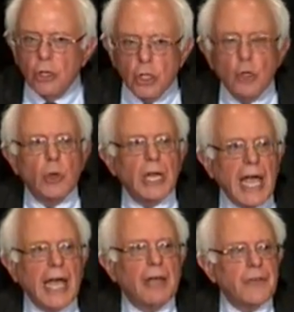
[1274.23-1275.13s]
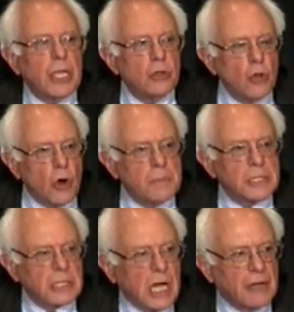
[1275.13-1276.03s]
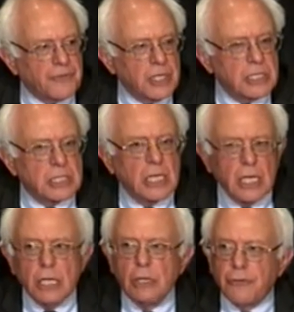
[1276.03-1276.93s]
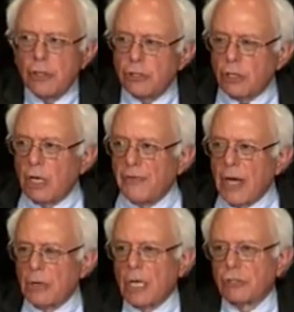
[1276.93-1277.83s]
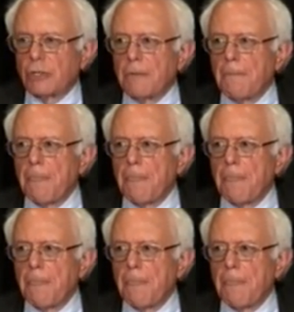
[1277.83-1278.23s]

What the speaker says: you would have enormous confidence in the future of our country.